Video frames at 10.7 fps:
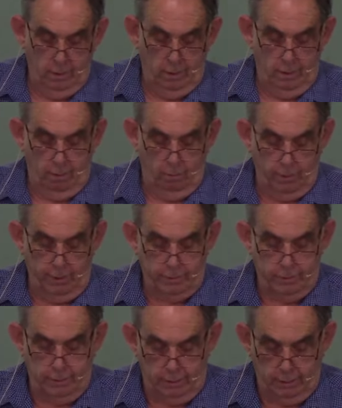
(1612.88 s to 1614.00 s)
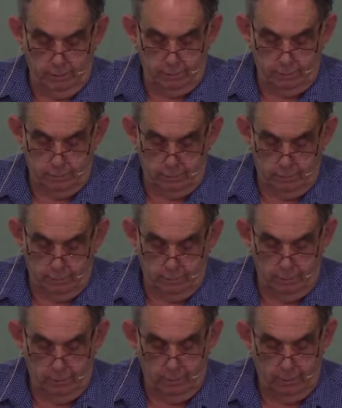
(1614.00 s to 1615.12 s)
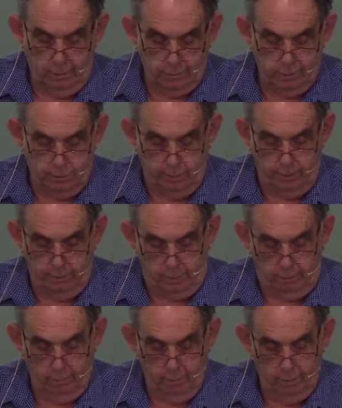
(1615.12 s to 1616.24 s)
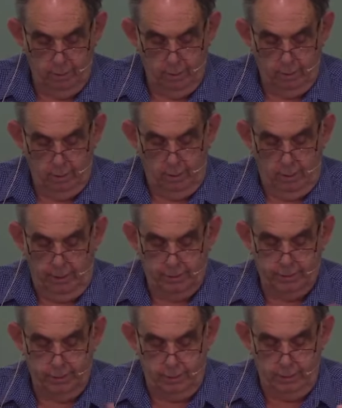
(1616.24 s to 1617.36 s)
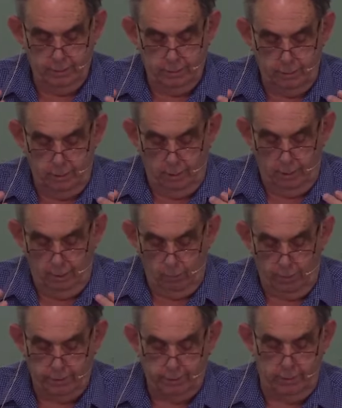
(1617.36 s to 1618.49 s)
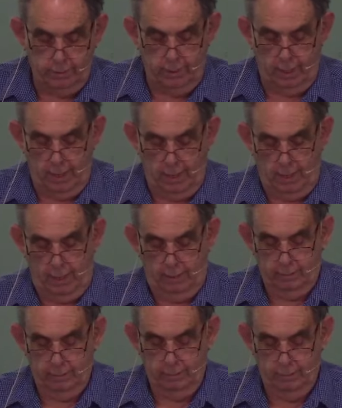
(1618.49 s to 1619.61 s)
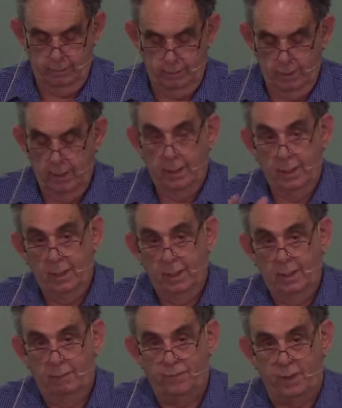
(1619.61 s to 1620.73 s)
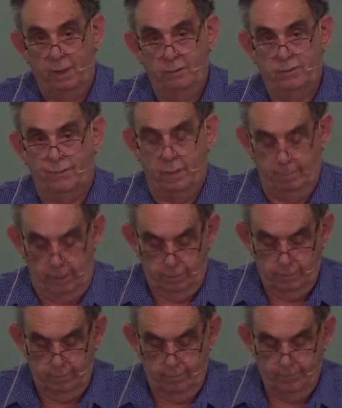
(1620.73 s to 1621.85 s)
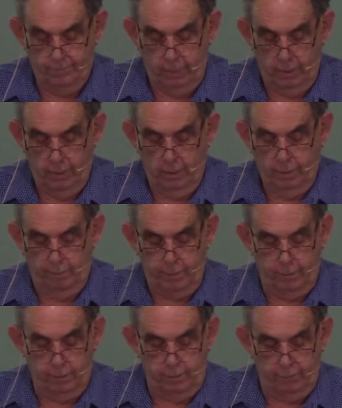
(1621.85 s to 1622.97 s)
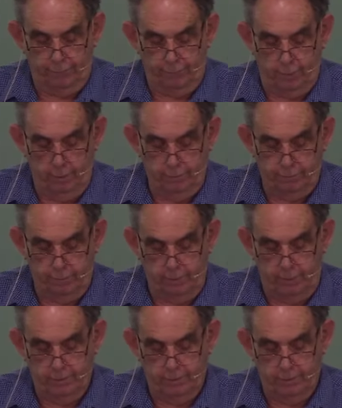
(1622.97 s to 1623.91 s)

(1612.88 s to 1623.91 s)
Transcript: Now, what he sees is this beauty. He sees what he sees in the heart flows from it. The beauty that flows from it is